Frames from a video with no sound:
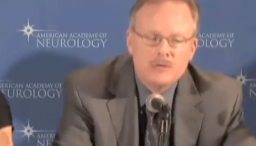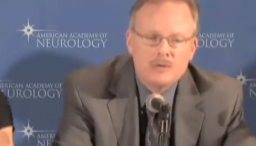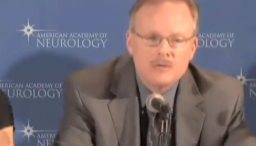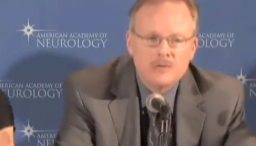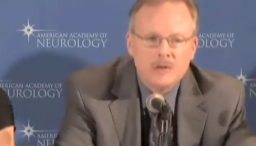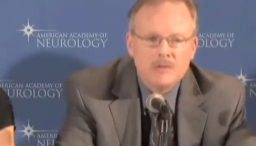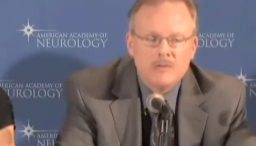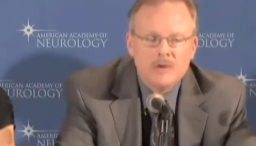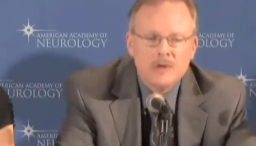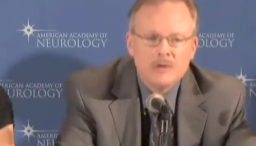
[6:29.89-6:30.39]

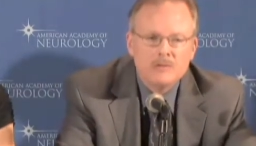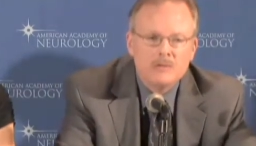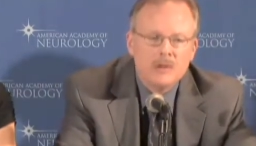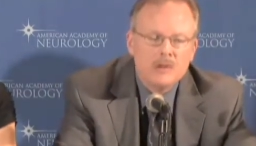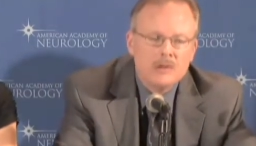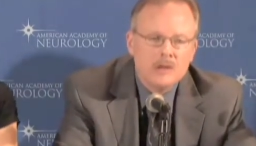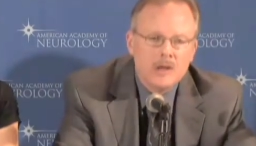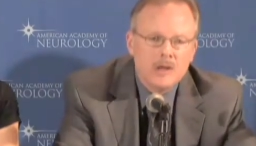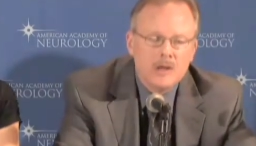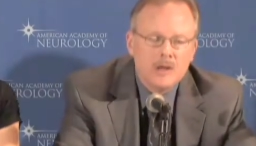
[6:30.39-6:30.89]
There's evidence
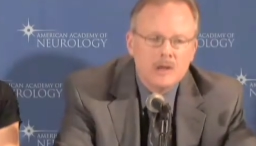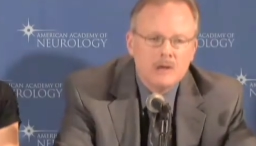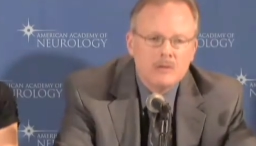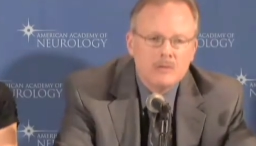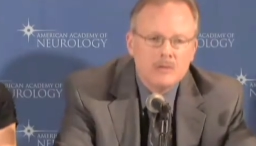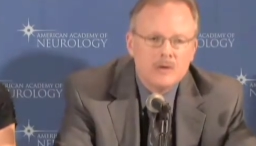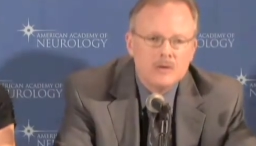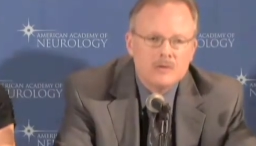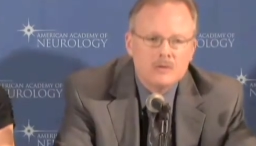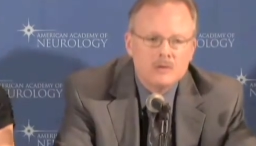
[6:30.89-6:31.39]
that they
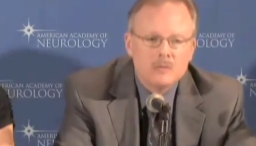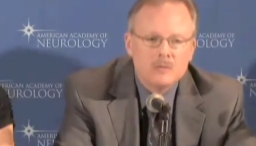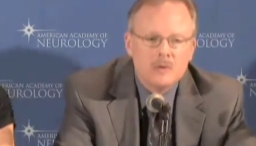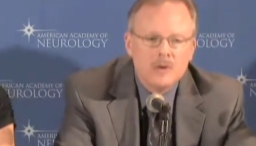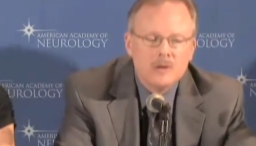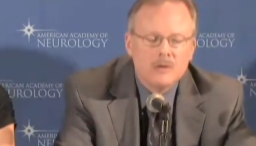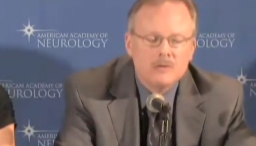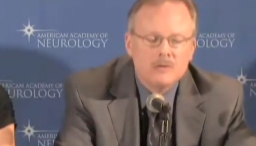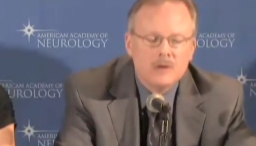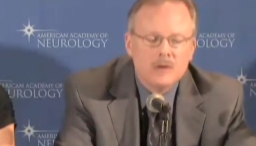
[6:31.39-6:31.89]
increase the
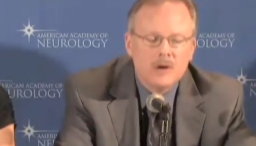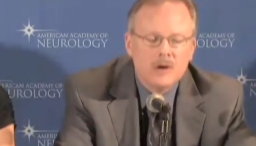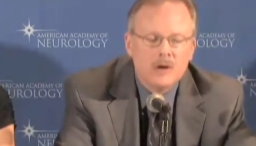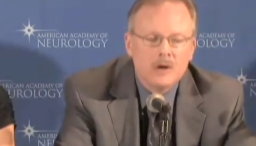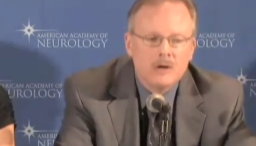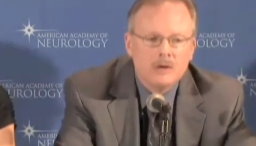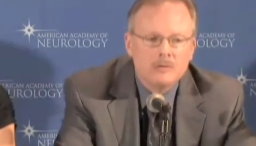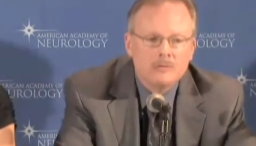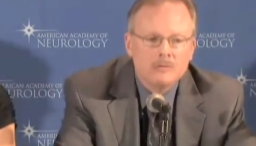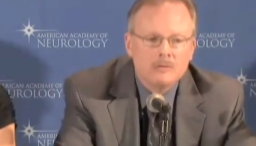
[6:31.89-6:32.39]
risk
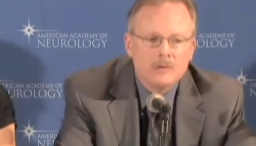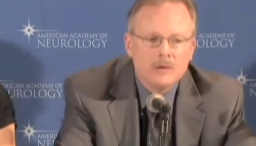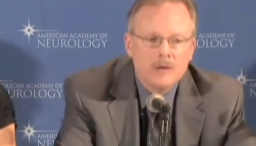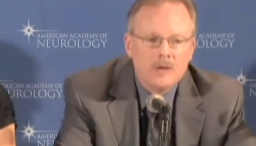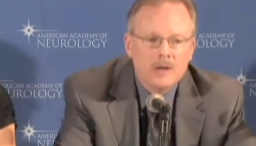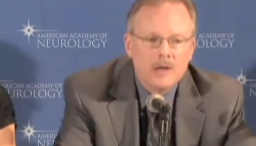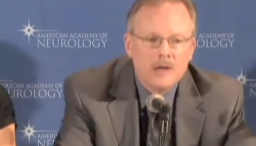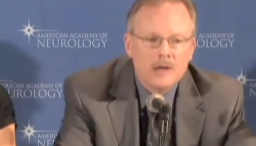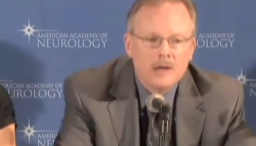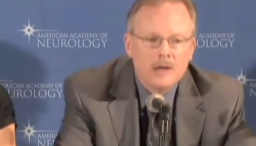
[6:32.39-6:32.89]
of
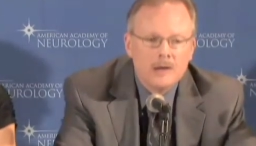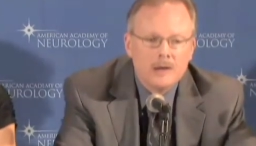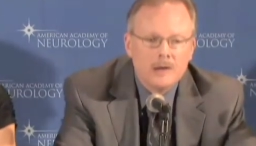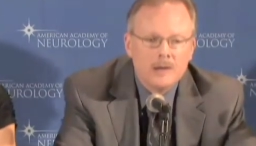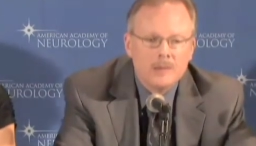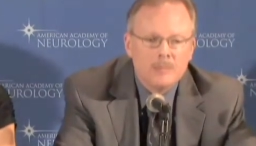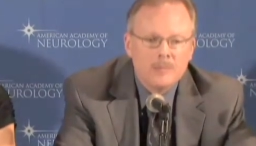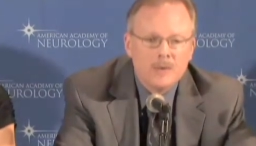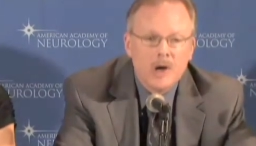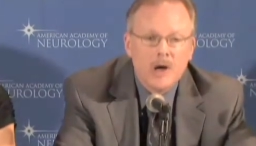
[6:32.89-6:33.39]

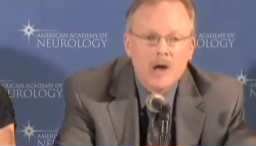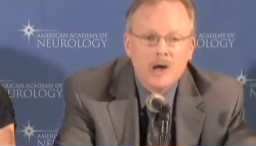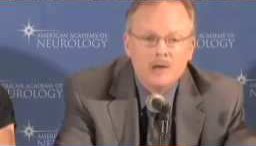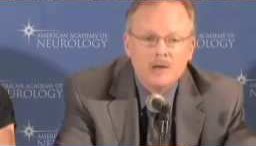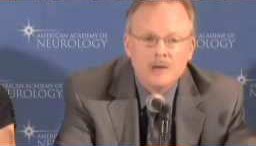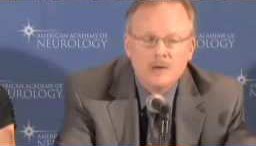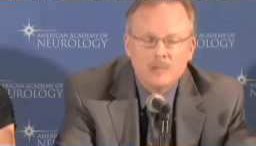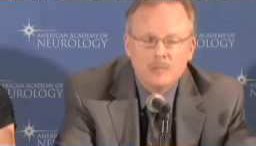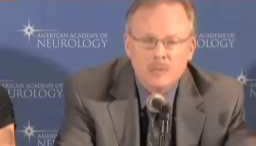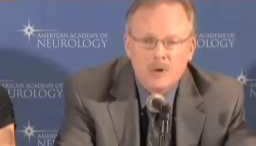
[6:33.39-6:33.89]
um,
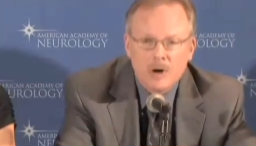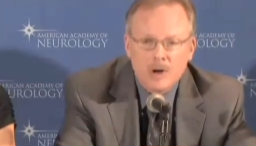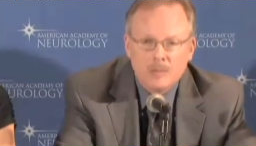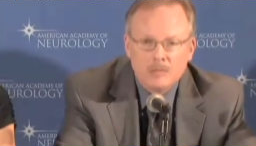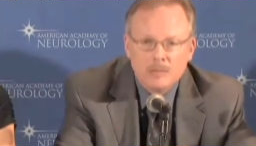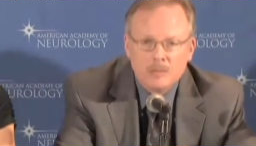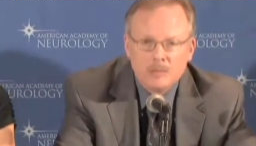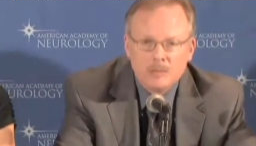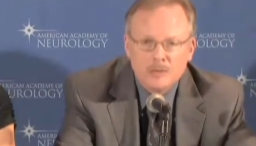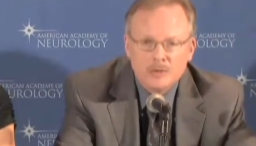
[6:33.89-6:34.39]
cognitive
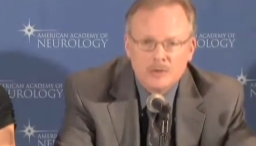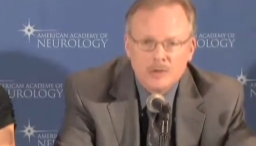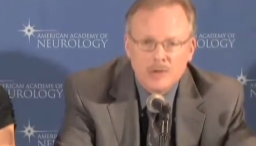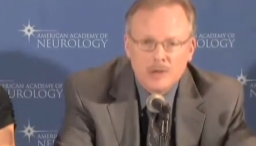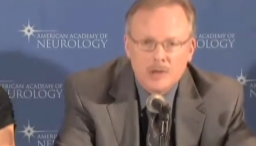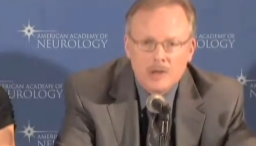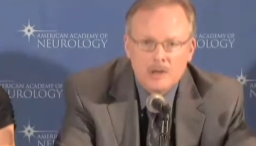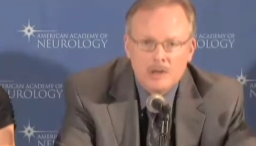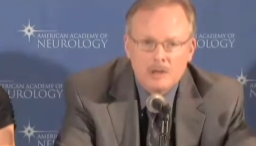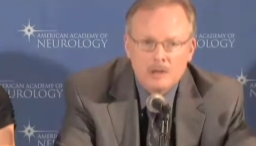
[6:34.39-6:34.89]
problems
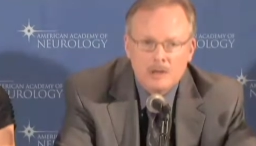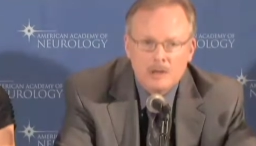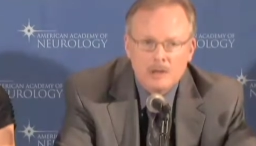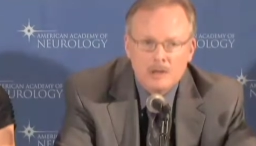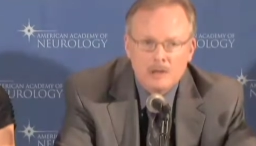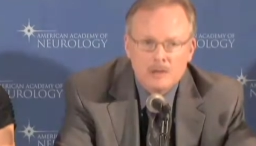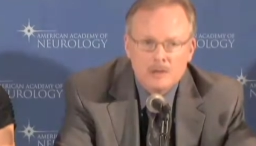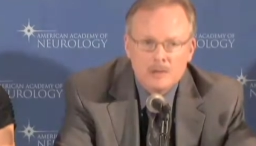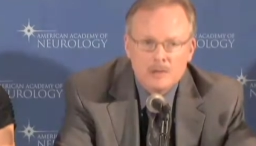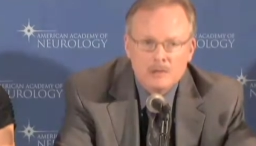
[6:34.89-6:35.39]
in
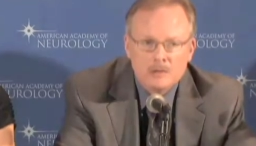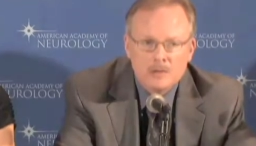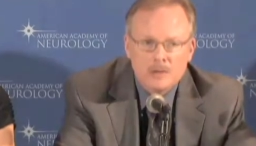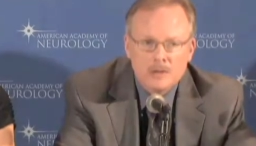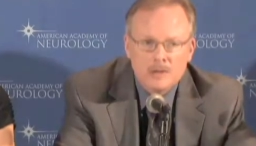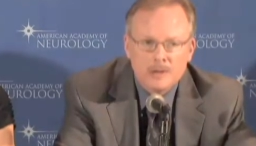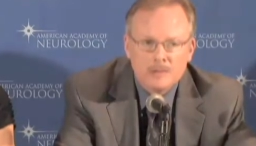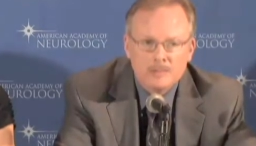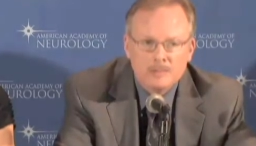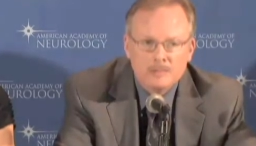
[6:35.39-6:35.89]
uh, the
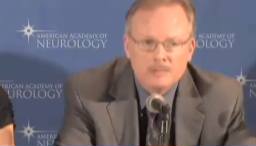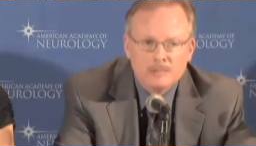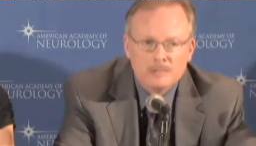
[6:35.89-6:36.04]
uh,